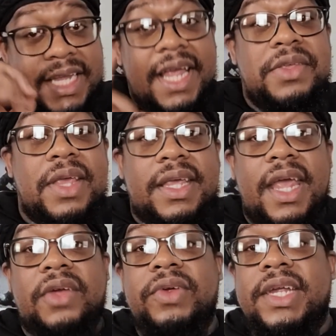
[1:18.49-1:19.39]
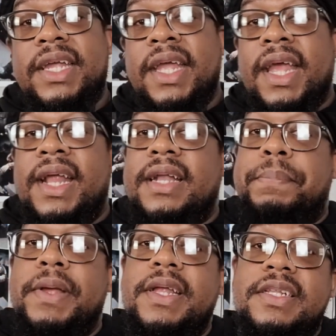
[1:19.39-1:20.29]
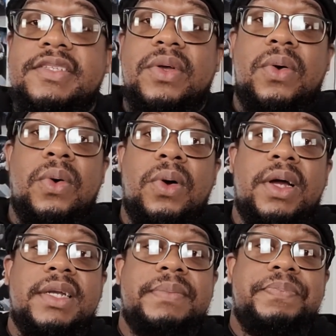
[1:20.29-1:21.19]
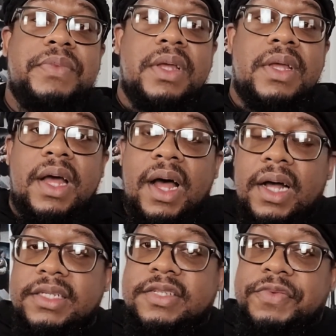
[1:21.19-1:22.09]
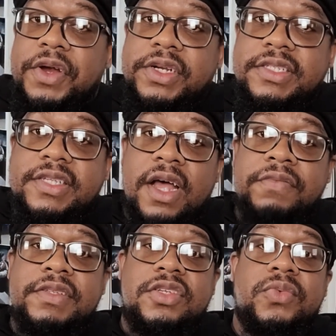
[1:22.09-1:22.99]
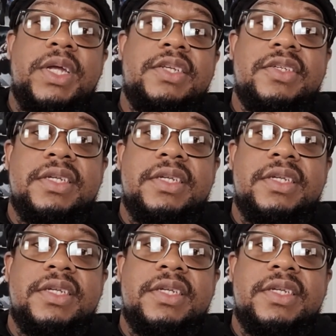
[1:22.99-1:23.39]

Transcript: Yeah, you get gangrene. And it depends on the severeness of the situation.